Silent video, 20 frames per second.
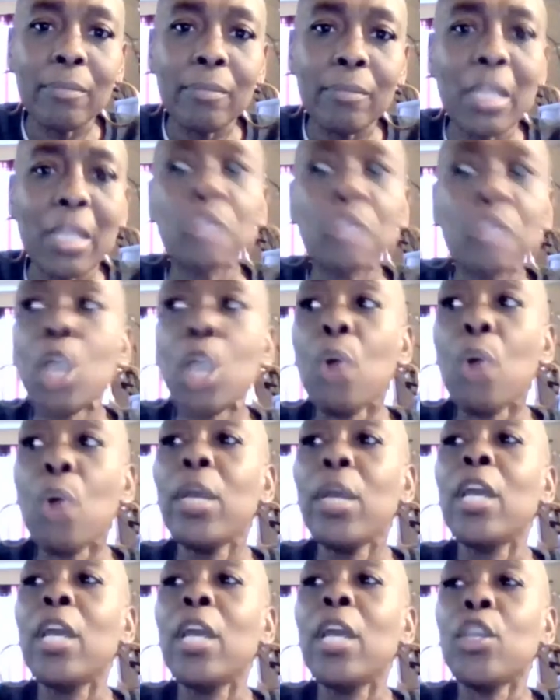So,
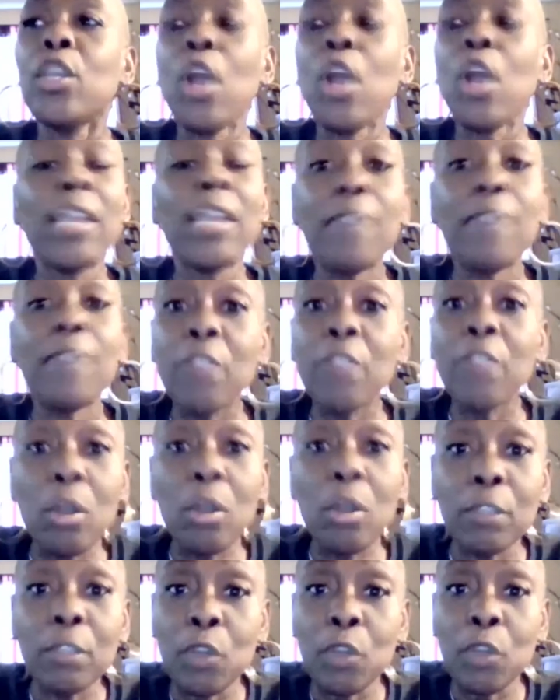even those
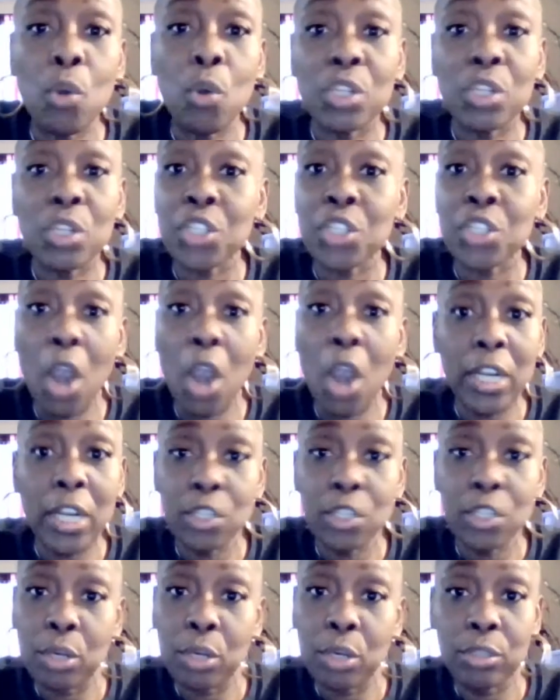of you who are starting
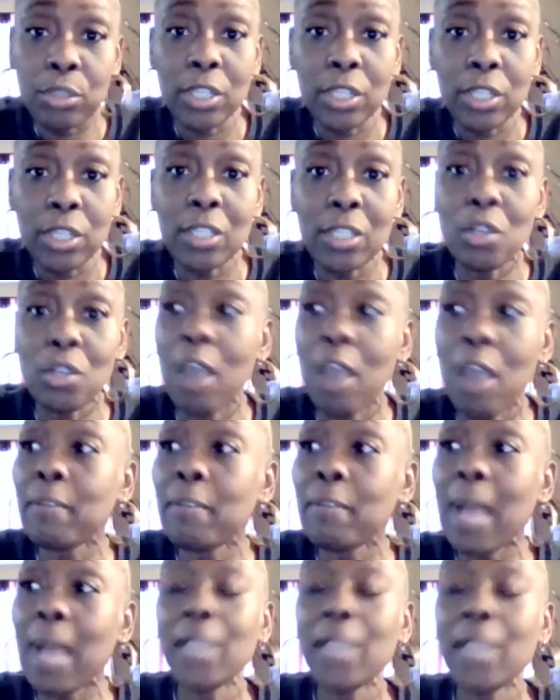churches,
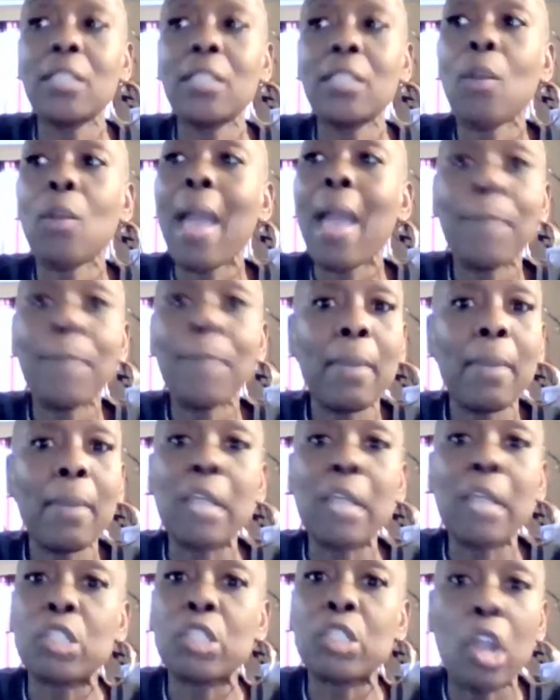everybody's so happy about
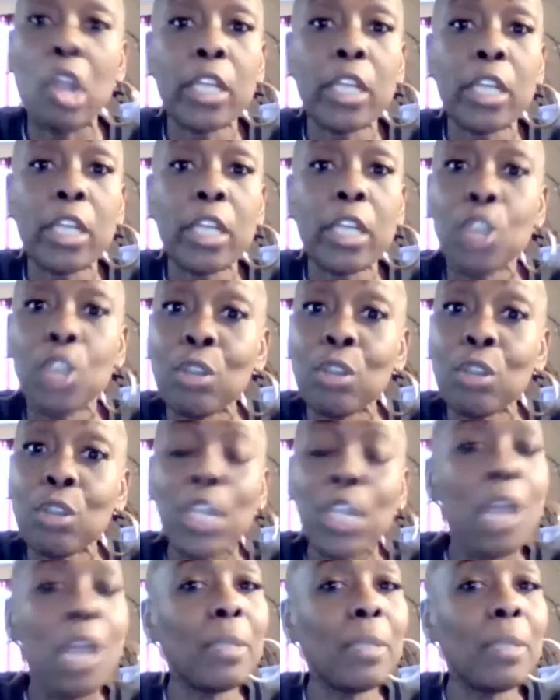starting a church,
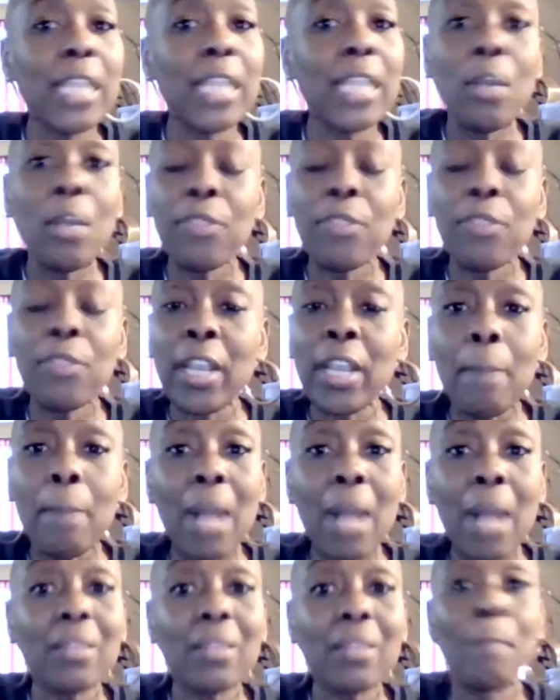but they don't think
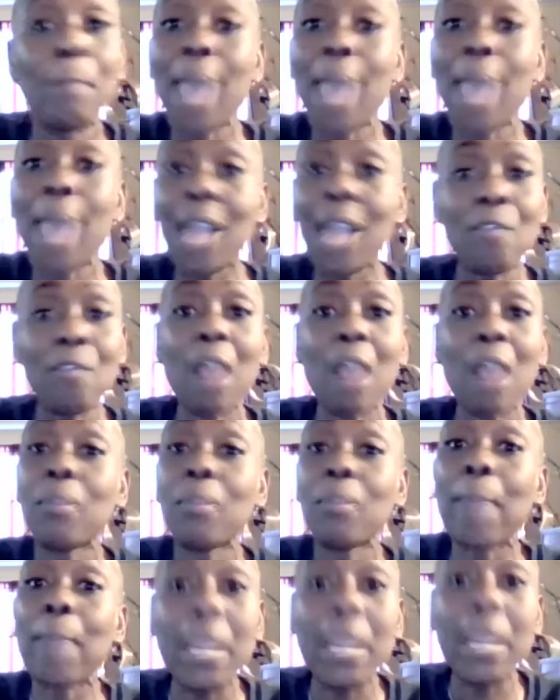about the background, the
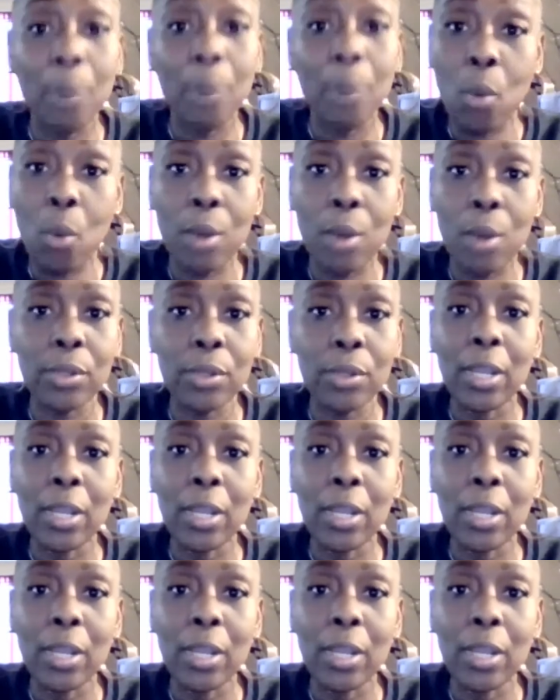paperwork.